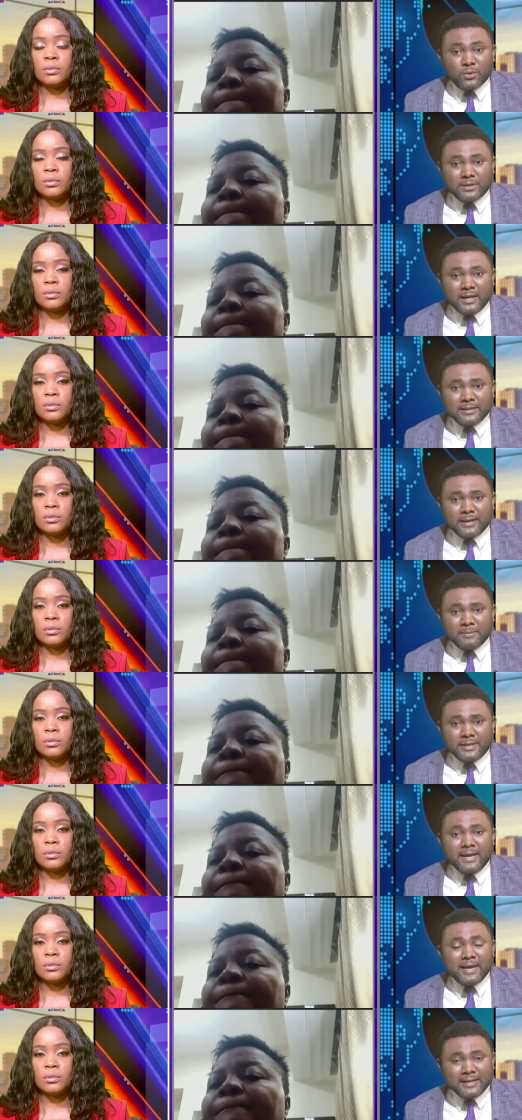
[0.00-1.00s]
Speaker 1: that um,
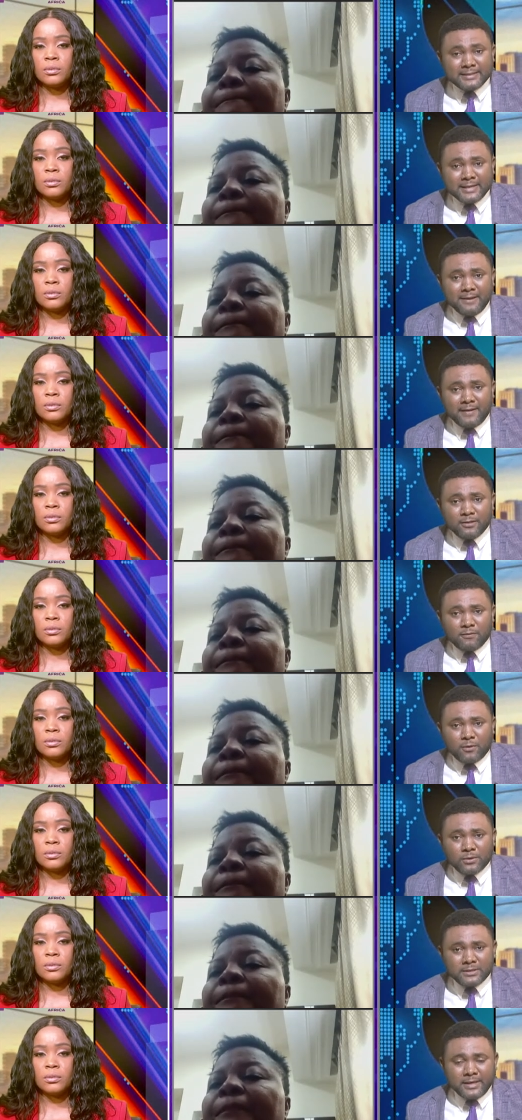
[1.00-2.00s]
they are safe and, of
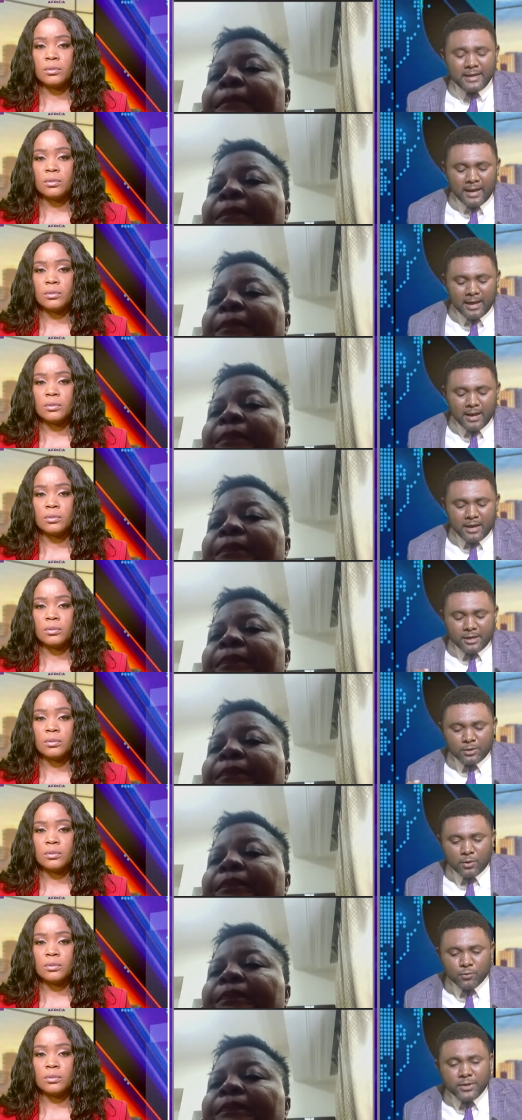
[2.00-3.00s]
course, they are, you know,
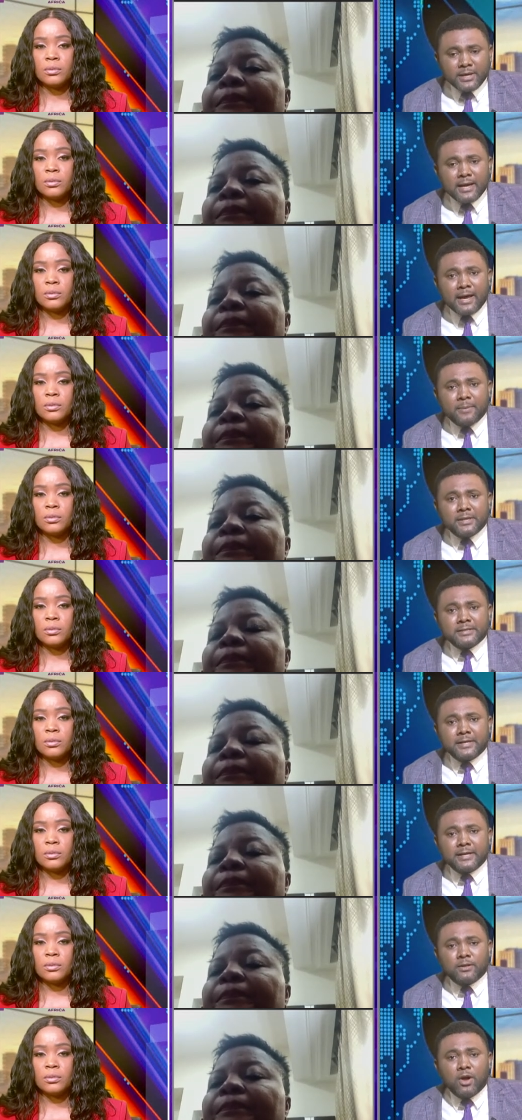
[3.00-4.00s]

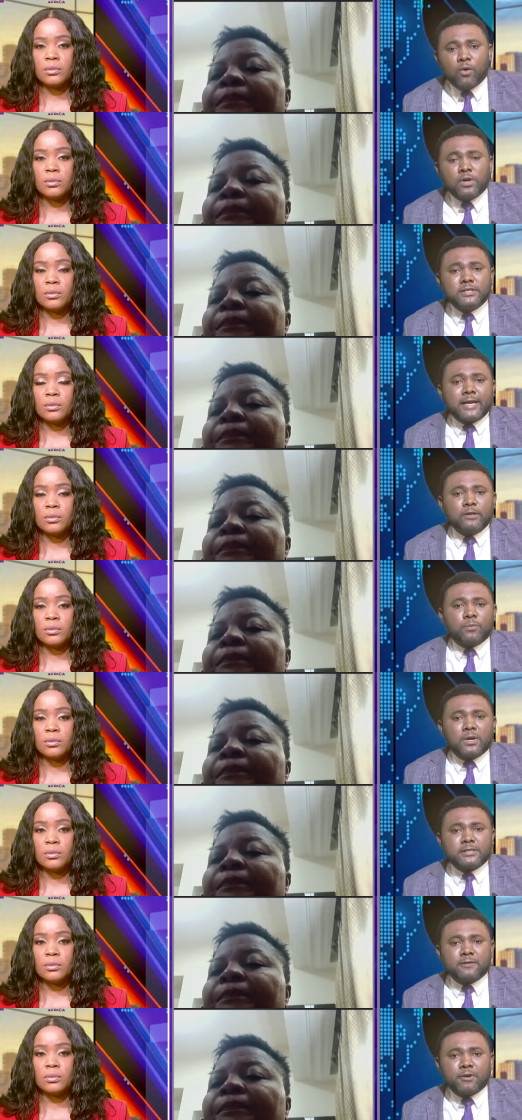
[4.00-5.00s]
rehabilitated. Once again, we must
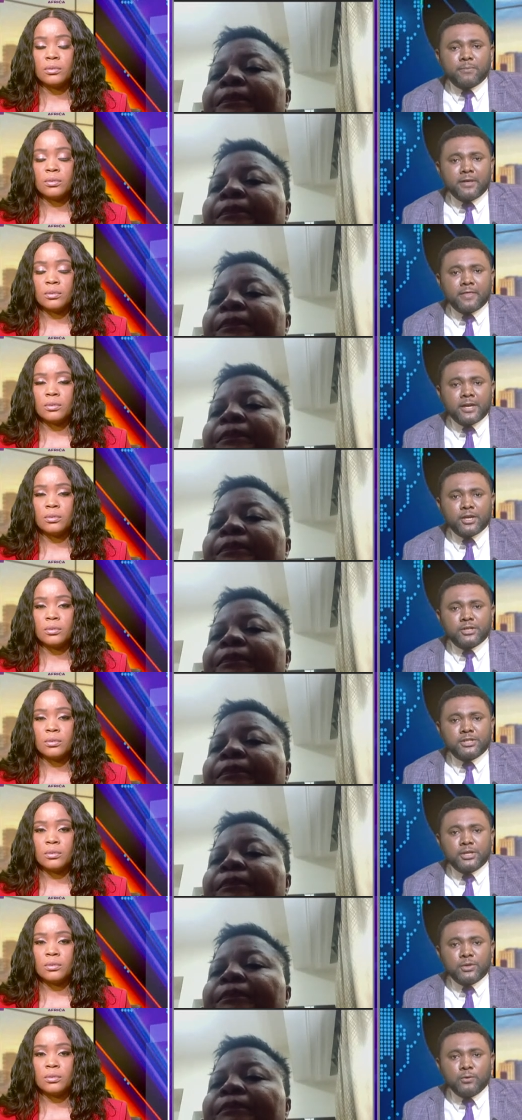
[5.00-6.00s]
say a very big thank you
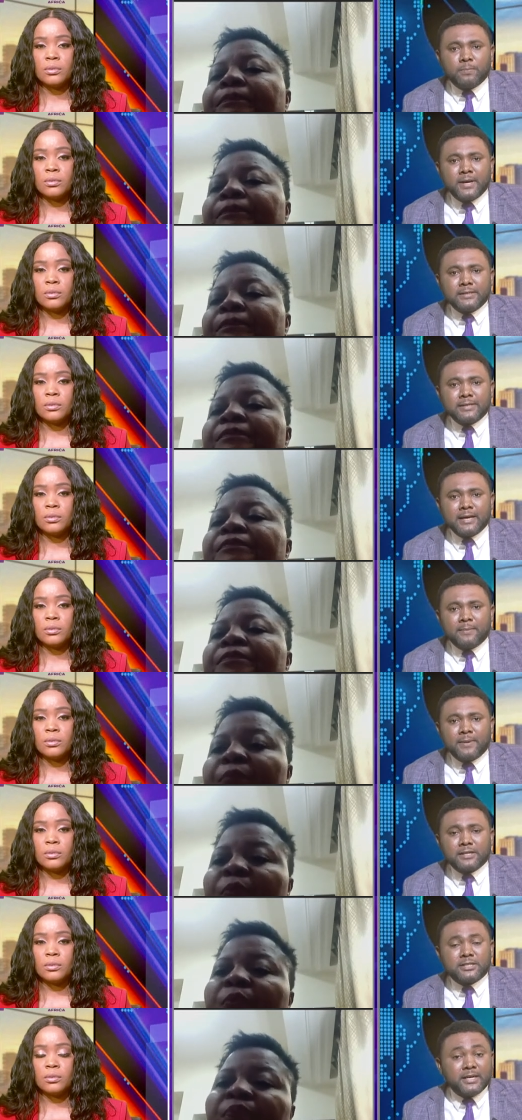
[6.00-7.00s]
to you, Betty
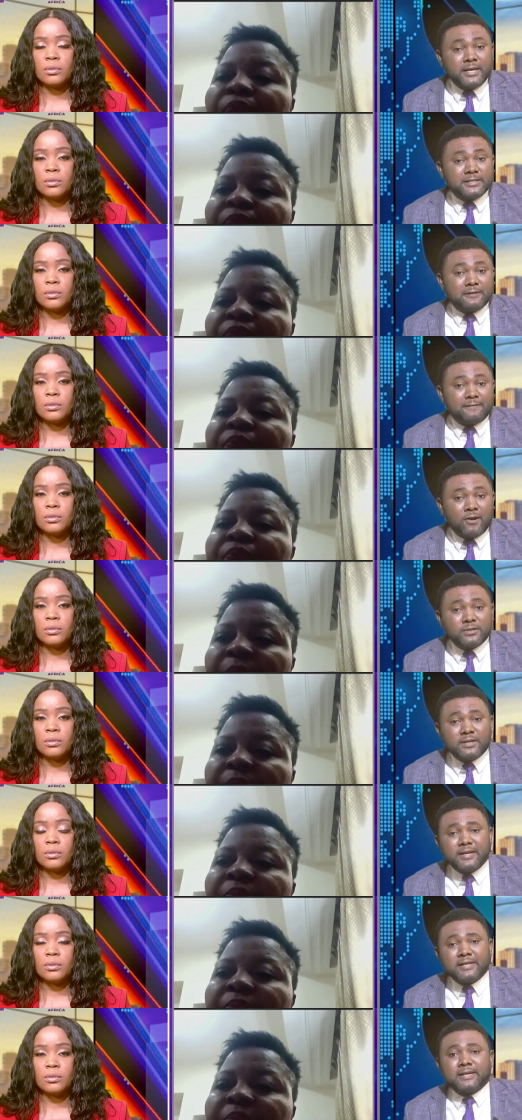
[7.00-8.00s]
Abah. She is the founder,
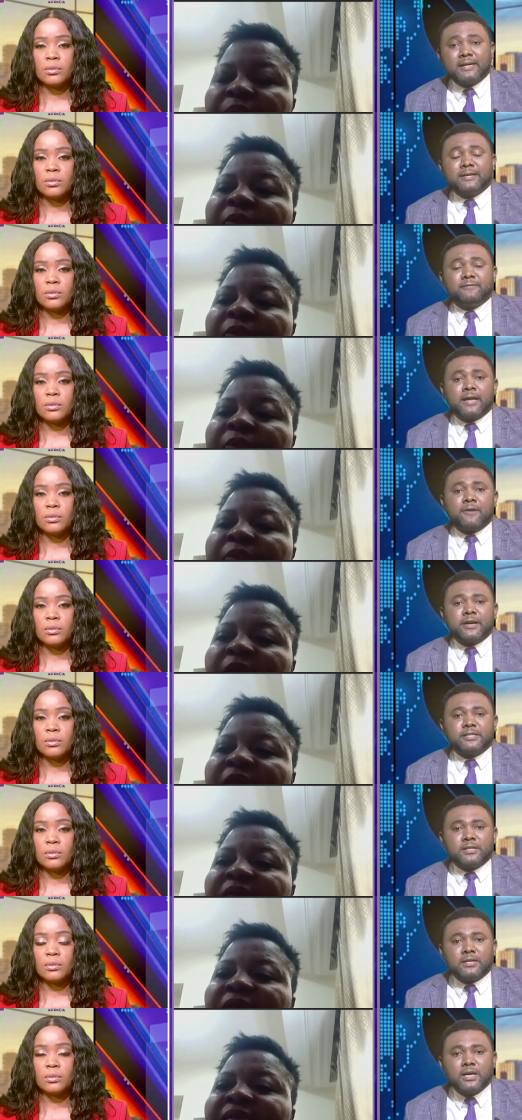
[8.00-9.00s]
executive
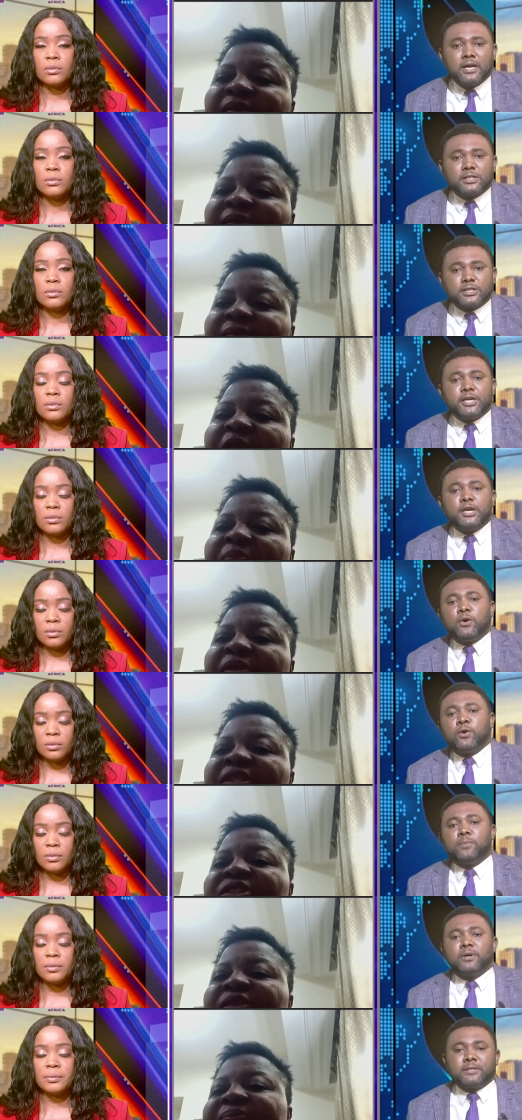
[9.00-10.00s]
director,
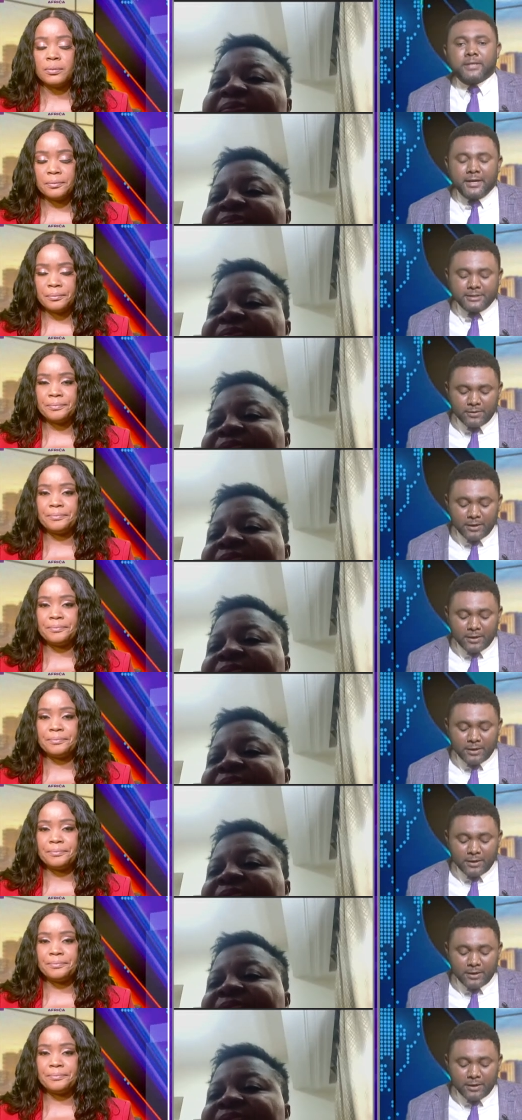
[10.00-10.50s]
Cee-Hope Nigeria.